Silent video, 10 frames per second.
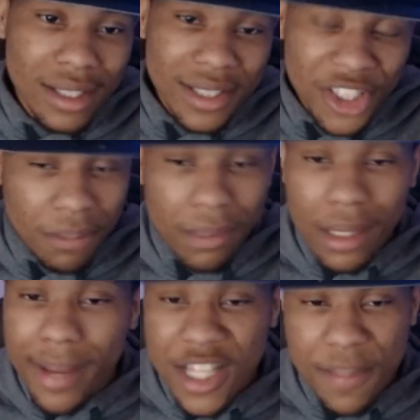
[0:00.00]
Should be a
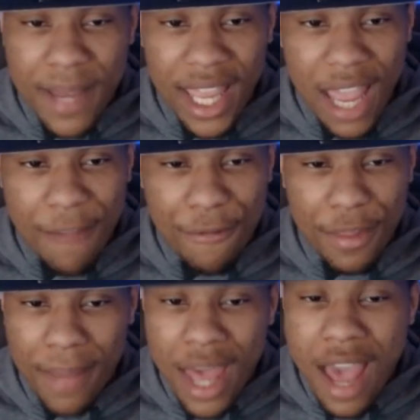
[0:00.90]
bounce-back game for the
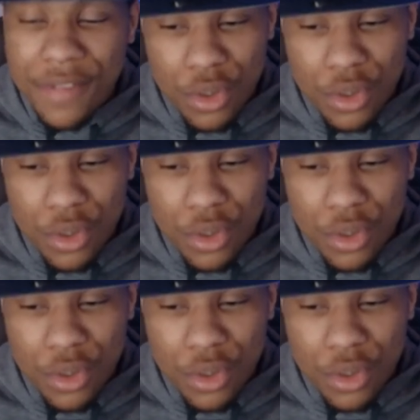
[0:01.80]
Mavs.